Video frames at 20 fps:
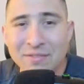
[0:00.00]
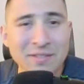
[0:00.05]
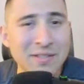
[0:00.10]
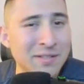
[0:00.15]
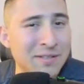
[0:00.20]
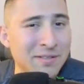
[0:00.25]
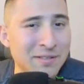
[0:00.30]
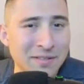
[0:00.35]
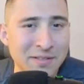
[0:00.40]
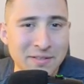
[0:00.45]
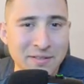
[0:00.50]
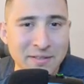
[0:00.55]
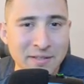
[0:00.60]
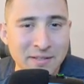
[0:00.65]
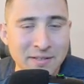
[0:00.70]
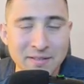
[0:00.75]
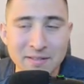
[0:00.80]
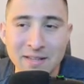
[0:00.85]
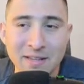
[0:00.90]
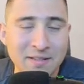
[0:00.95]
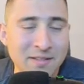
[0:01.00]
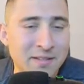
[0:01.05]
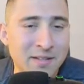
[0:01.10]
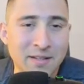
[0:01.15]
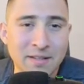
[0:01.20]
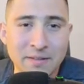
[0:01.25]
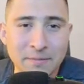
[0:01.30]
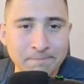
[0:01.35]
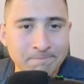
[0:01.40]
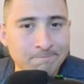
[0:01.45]
66. That's
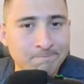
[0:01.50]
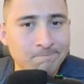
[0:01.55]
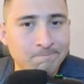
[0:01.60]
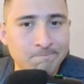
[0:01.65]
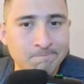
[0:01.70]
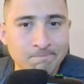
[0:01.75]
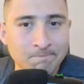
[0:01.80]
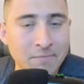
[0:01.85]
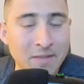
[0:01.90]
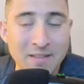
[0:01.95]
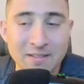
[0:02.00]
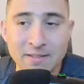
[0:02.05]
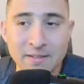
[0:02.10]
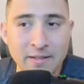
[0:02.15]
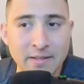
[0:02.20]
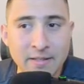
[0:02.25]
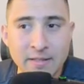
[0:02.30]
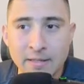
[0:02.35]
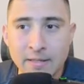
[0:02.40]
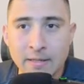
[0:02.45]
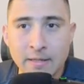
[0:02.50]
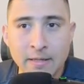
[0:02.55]
it. That's it.